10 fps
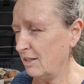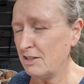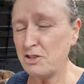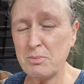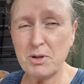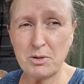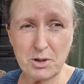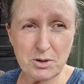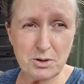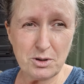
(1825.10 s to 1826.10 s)
show me all
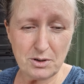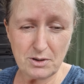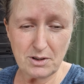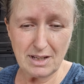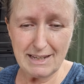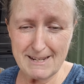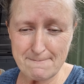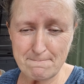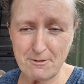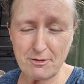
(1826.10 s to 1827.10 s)
your
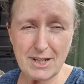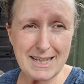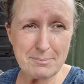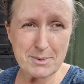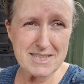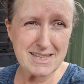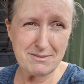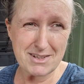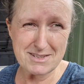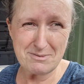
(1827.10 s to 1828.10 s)
um, flips,
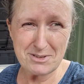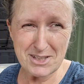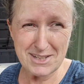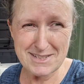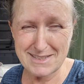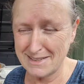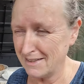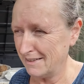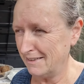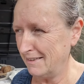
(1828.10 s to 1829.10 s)
give us advice,
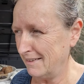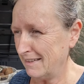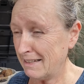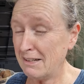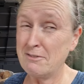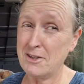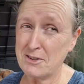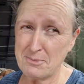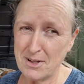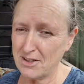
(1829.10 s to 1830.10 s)
get advice
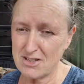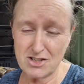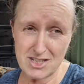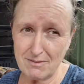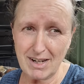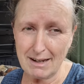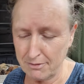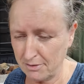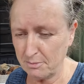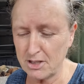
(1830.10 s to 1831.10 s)
from others, and just have a
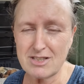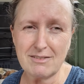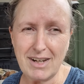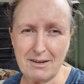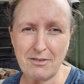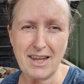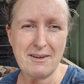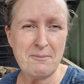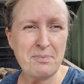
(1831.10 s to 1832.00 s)
laugh. We just have a laugh there.